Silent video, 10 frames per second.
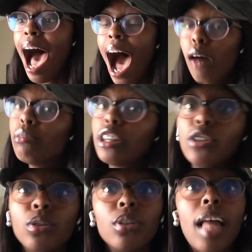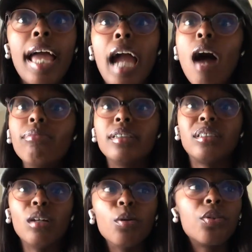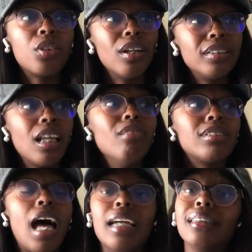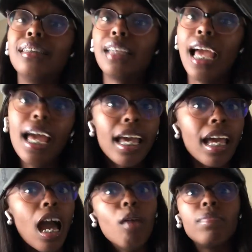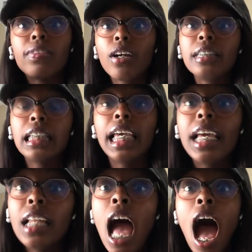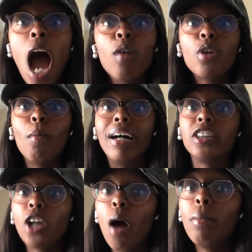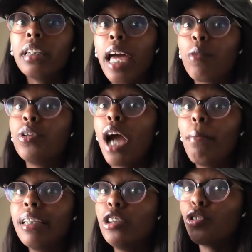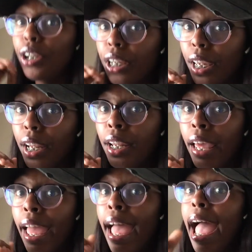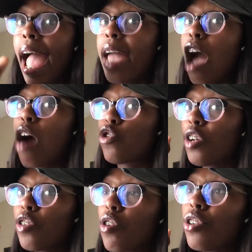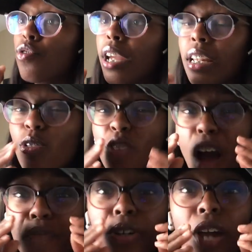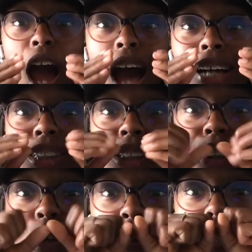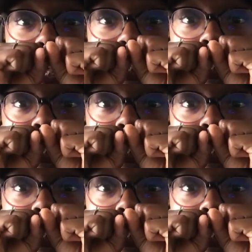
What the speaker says: I was so thirsty. I was like, dang, I'm thirsty. And I don't know about y'all, but like when y'all be drinking and y'all drink, do y'all feel your eyes just go like,